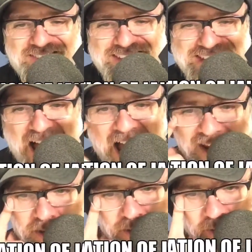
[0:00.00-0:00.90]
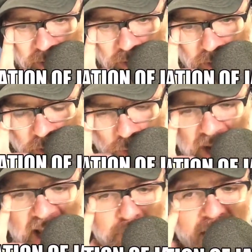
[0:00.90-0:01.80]
design,
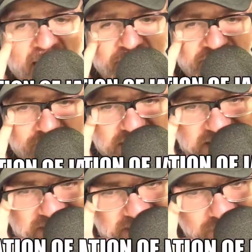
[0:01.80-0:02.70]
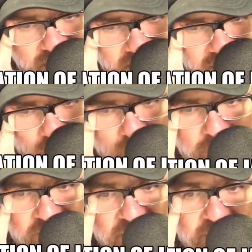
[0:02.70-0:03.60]
created back in the 1770s to
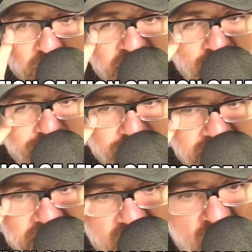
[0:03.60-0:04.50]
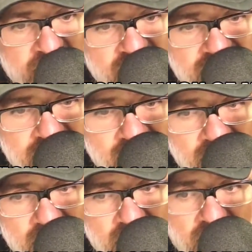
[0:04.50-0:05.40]
represent the original 13 colonies,
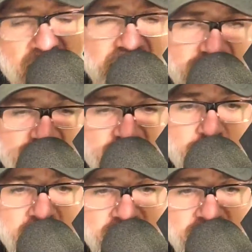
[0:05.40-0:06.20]
has since been